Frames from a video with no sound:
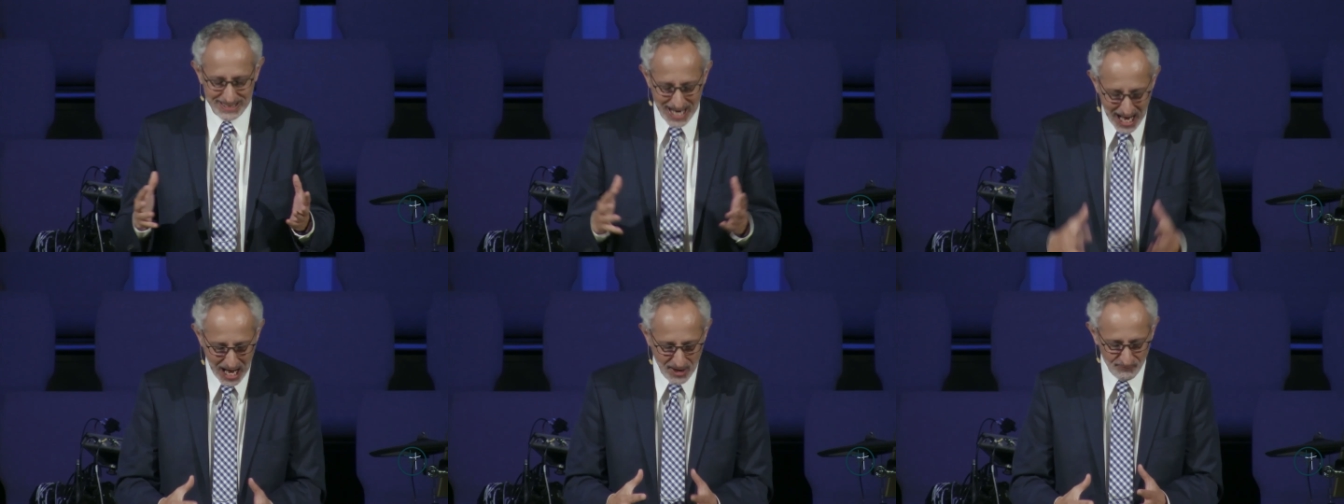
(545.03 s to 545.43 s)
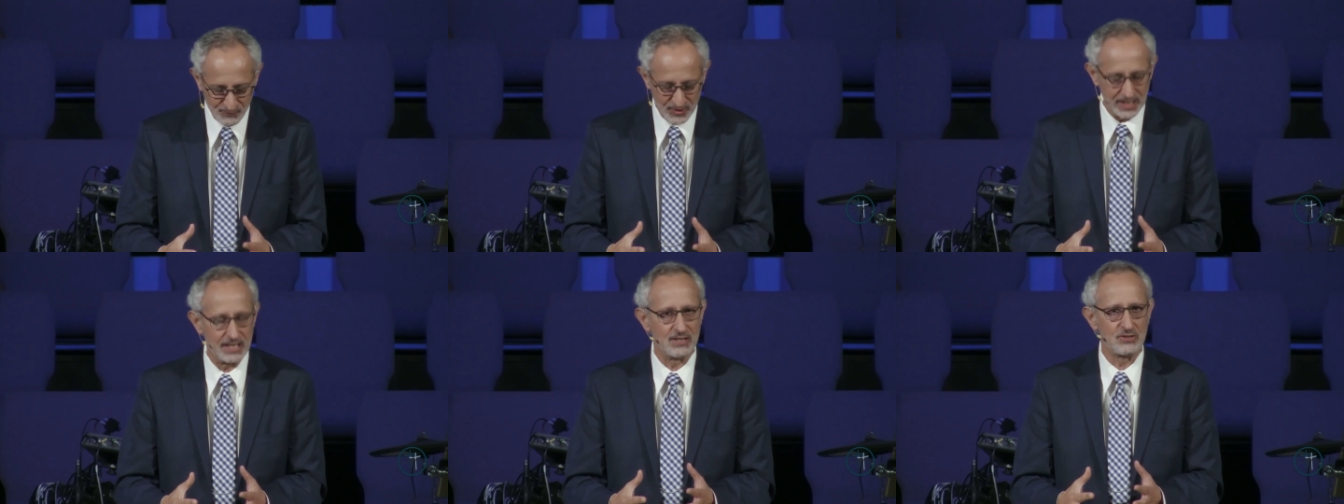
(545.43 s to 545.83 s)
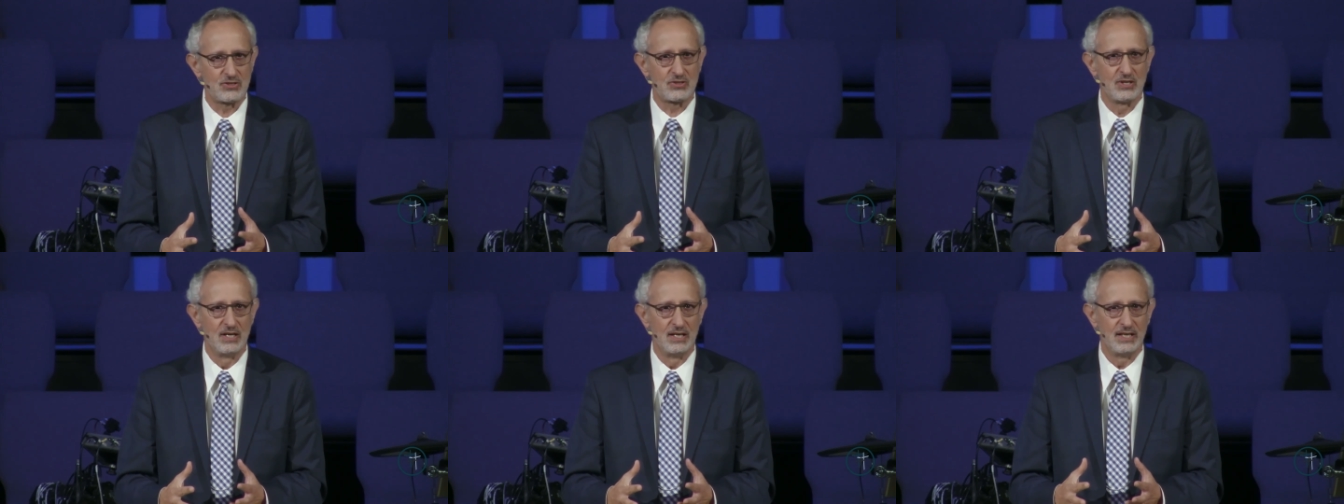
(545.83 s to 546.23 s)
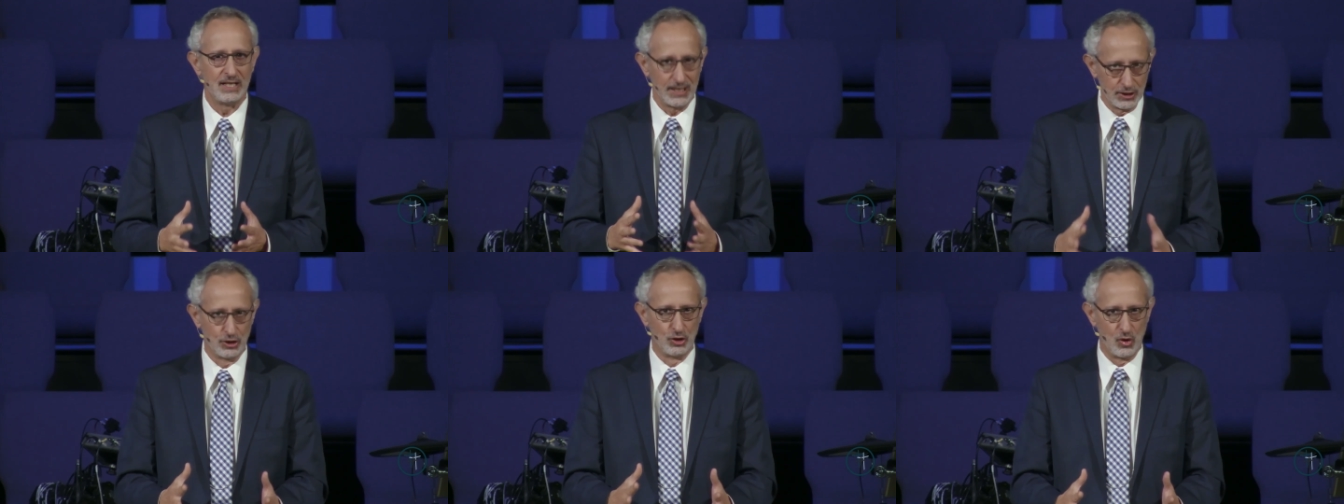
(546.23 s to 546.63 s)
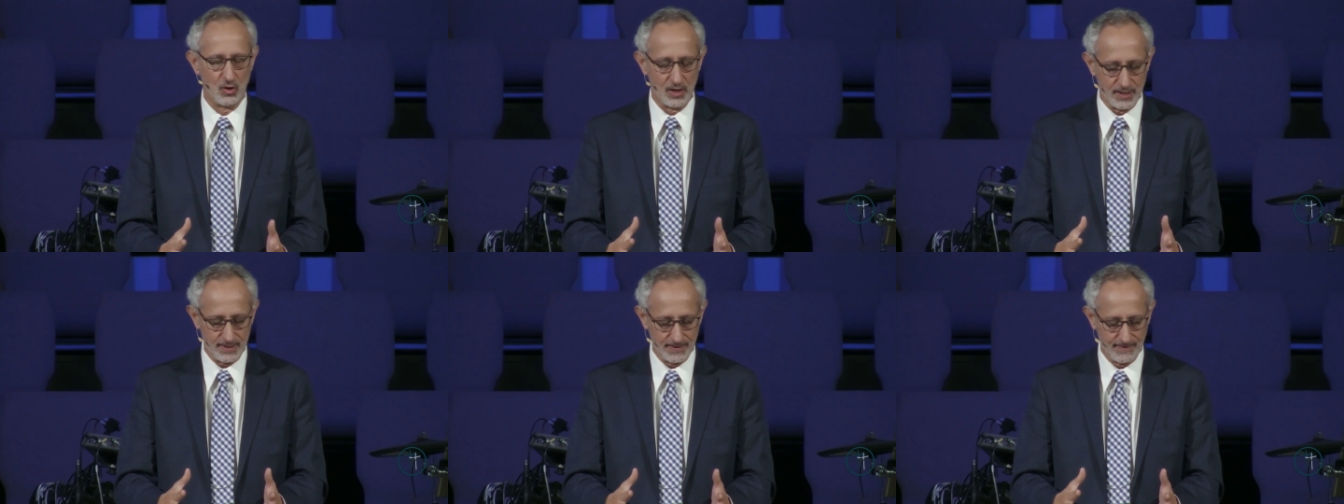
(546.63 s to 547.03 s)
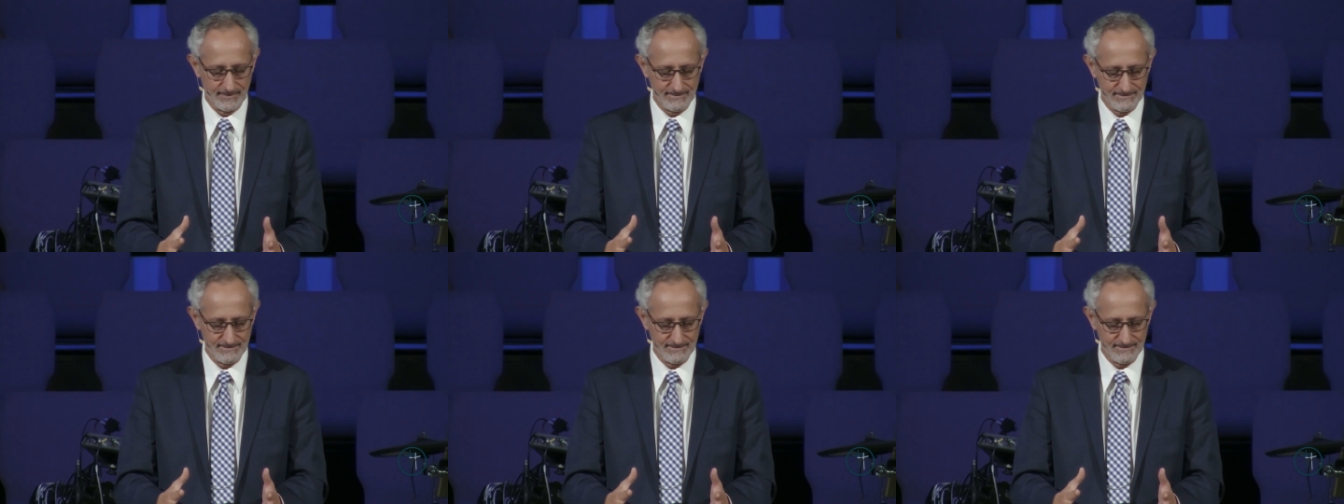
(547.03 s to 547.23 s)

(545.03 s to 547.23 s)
confidence in the Lord.